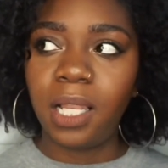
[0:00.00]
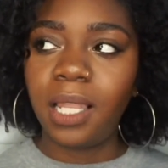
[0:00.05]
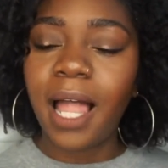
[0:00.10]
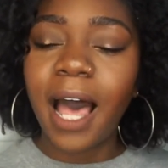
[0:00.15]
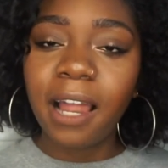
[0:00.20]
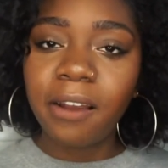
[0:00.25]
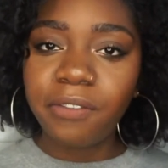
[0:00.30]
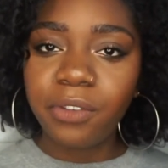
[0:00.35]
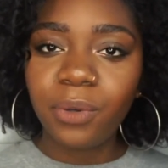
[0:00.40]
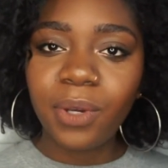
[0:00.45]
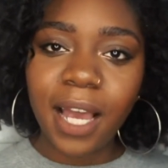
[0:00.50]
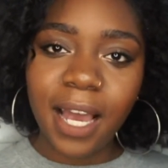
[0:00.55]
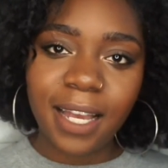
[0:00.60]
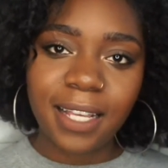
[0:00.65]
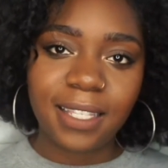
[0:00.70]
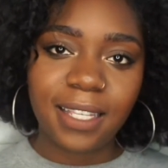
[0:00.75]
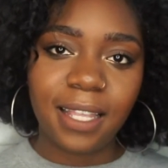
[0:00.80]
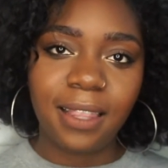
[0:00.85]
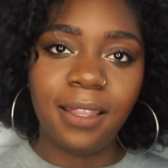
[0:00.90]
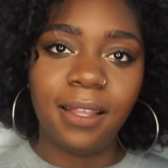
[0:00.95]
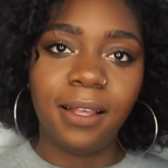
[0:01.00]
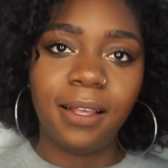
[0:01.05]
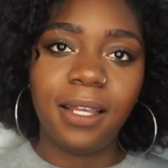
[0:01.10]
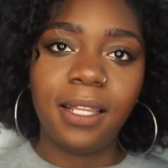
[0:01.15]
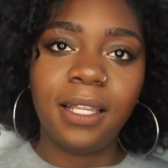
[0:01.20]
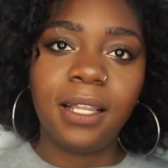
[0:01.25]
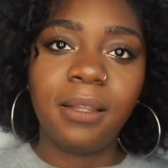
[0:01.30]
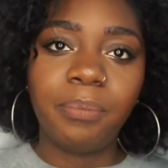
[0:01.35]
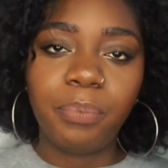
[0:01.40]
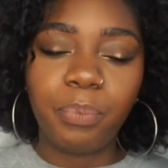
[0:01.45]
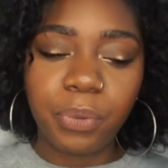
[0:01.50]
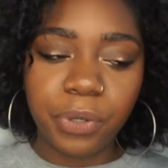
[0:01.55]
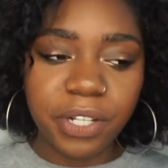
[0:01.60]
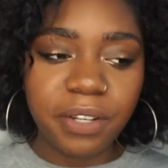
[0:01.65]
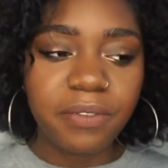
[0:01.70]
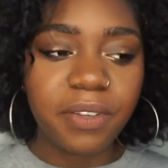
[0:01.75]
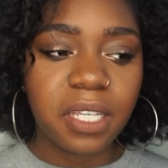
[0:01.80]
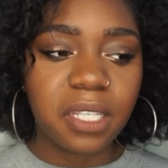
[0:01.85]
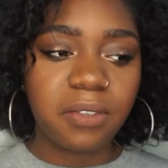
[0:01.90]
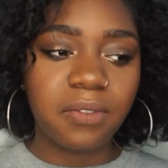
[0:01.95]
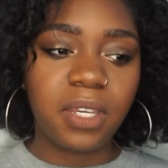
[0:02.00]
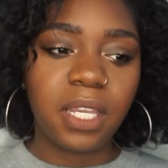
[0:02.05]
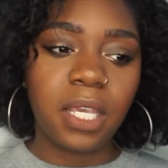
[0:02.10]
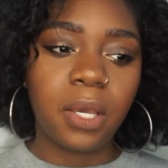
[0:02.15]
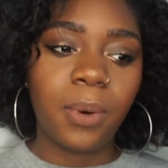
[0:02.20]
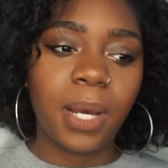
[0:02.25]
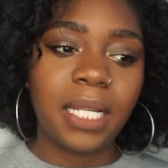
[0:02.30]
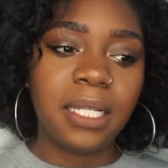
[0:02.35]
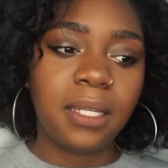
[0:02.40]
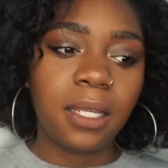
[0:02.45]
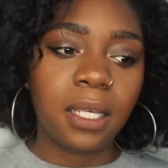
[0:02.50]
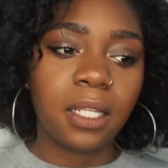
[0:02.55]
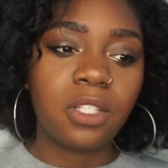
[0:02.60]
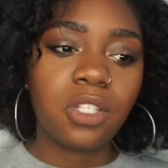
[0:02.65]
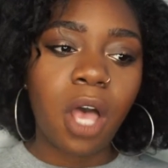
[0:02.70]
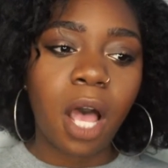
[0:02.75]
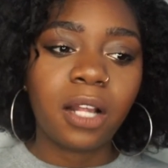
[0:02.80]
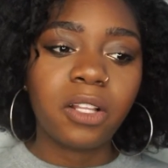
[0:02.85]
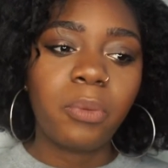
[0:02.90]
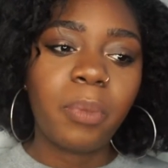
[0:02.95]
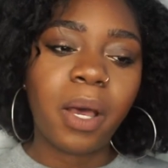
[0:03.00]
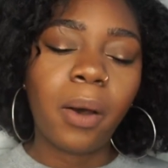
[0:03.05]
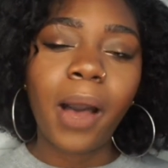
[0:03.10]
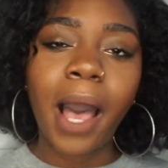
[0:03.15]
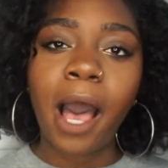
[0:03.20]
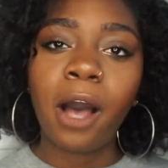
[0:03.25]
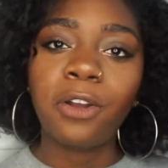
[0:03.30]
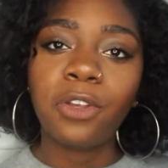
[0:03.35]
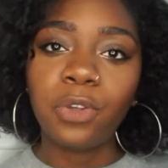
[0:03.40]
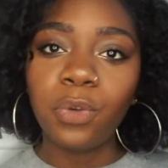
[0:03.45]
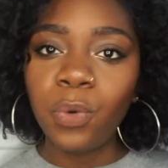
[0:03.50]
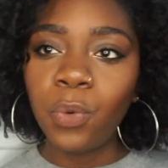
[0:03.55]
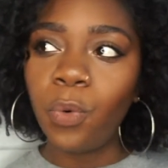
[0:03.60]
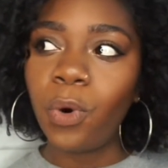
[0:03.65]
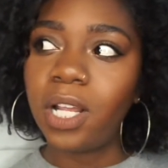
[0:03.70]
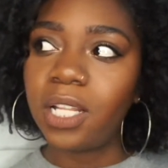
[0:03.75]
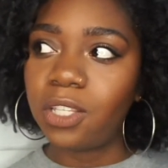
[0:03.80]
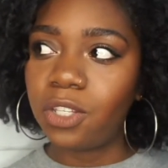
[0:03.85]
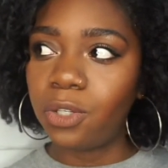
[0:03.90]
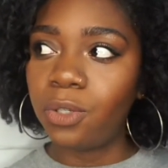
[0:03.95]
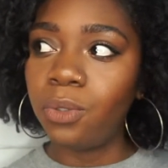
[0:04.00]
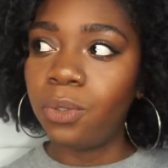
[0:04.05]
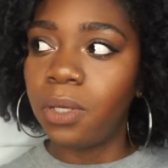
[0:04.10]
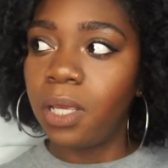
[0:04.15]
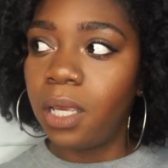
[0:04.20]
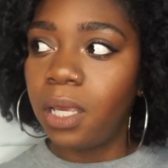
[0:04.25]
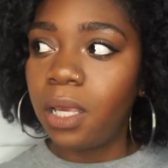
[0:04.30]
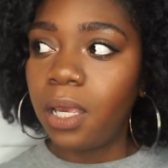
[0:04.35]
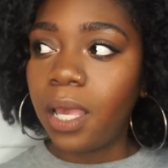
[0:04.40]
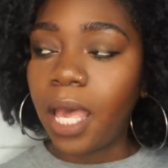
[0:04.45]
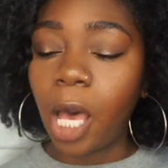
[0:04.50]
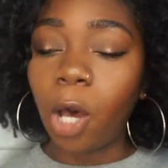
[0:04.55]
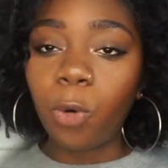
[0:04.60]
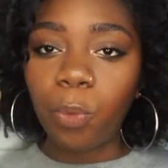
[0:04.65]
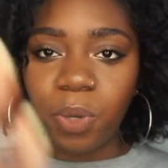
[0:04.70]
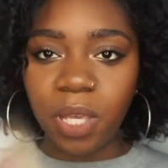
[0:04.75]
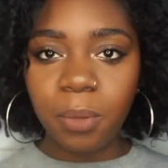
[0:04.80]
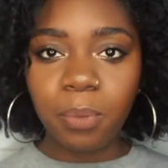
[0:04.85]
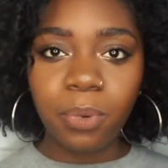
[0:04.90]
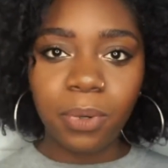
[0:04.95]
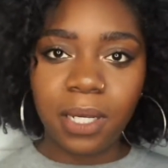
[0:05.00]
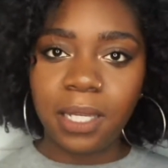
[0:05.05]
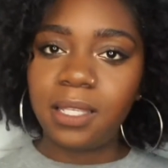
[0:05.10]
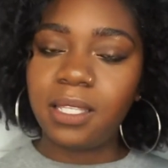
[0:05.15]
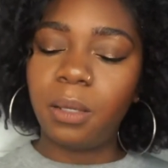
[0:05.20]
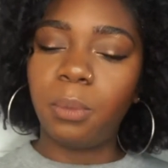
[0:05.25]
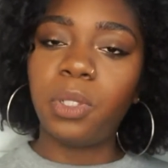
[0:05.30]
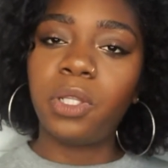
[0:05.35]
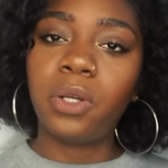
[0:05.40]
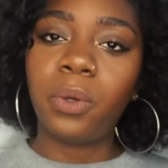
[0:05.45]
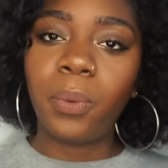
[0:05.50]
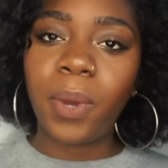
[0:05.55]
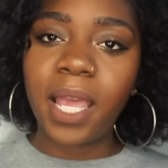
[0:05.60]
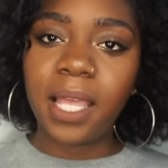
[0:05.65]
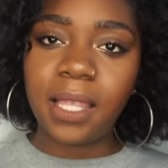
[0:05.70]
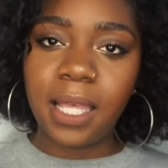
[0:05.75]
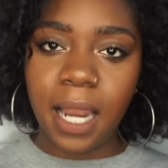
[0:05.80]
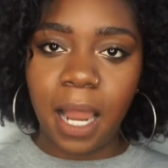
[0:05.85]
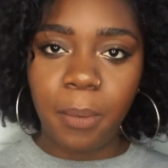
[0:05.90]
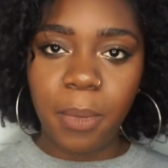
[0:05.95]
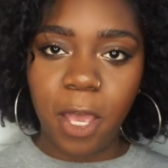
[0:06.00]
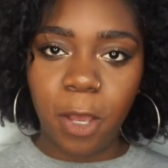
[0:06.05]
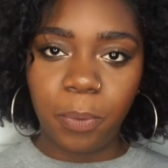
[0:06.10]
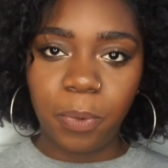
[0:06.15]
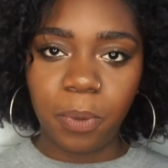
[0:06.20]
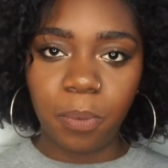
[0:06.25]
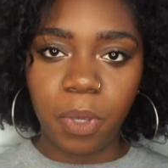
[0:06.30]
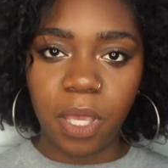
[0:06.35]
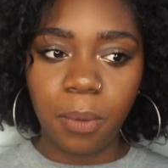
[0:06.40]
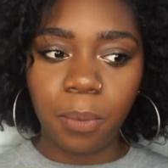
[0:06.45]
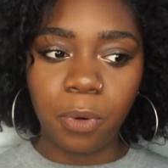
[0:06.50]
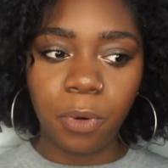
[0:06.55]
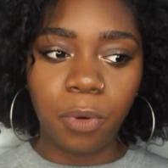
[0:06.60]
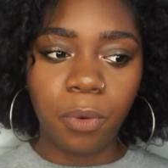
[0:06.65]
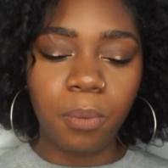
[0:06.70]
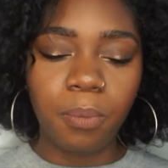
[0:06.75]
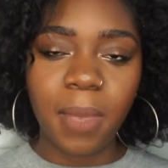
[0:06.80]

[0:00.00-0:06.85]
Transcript: A lot of you guys in the previous video I did talked about how you want to help people in a similar way that I'm helping people.